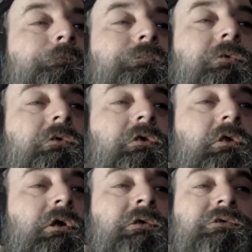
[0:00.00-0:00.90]
The
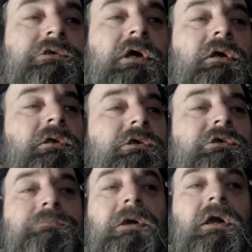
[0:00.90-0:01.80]
lifestyle is
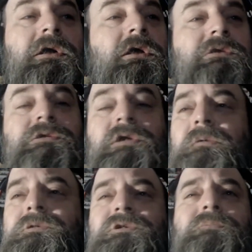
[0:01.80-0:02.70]
back. X Games
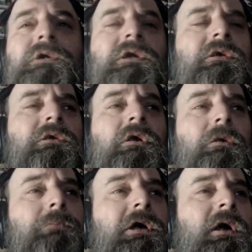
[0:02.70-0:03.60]
is bringing it all
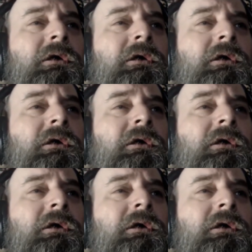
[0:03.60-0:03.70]
back.